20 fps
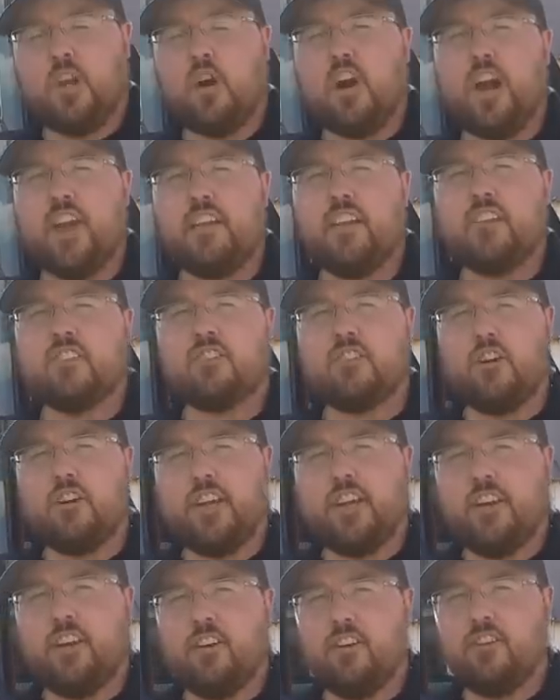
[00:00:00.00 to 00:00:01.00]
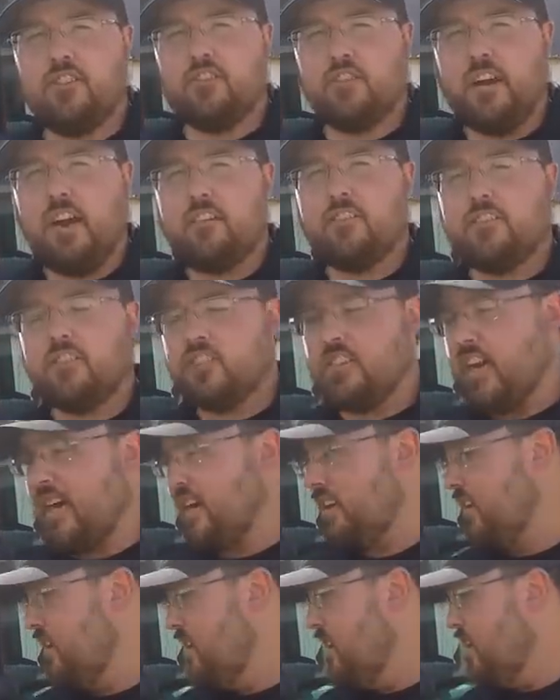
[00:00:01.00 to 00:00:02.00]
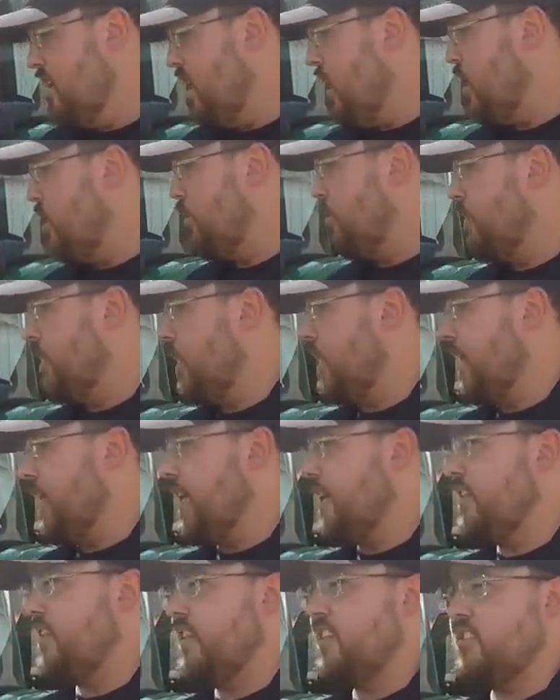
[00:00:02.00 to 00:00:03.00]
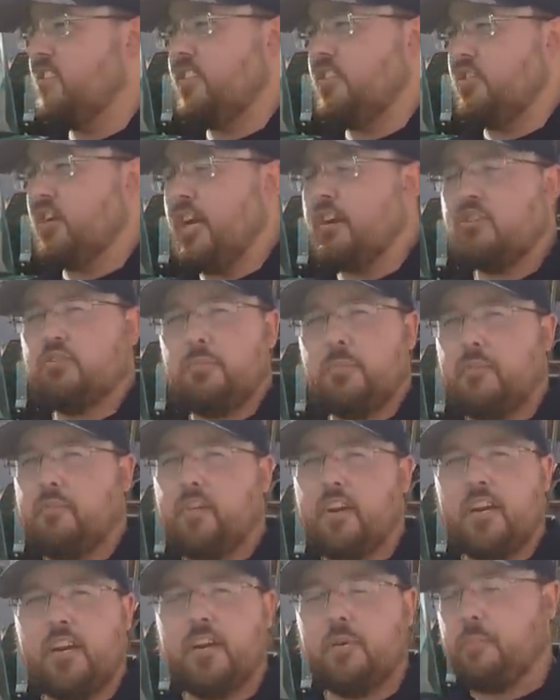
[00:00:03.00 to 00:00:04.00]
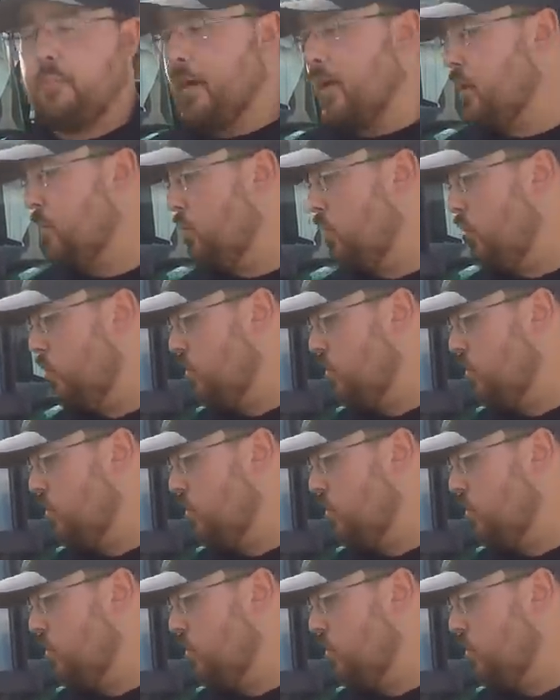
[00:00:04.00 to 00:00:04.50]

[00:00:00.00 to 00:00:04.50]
All right, now starting here on the driver's side, again, these tractors are gonna be very comparable.